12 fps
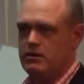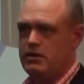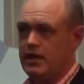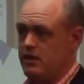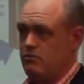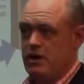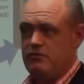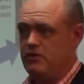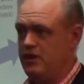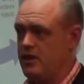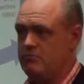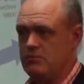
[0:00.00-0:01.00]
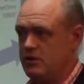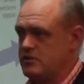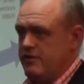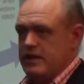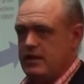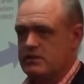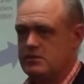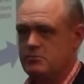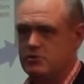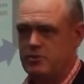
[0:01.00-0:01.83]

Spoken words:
They can run a VM. Lots of our customers,